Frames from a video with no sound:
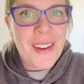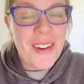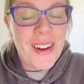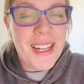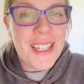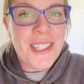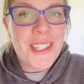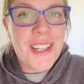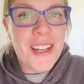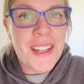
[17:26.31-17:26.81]

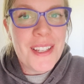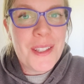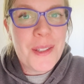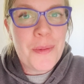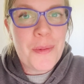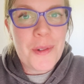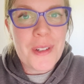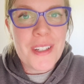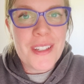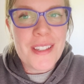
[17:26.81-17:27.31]
I
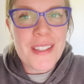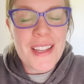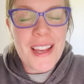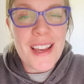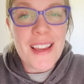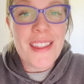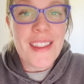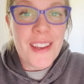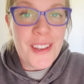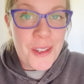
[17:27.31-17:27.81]
just want to
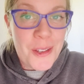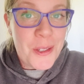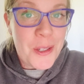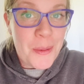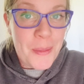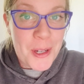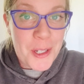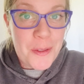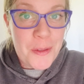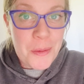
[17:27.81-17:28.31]
say thank you
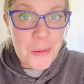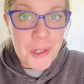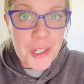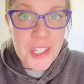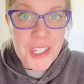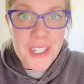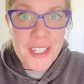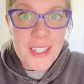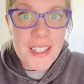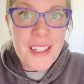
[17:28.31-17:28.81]
so much for
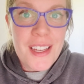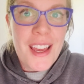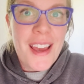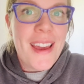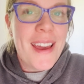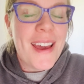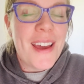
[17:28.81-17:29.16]
watching,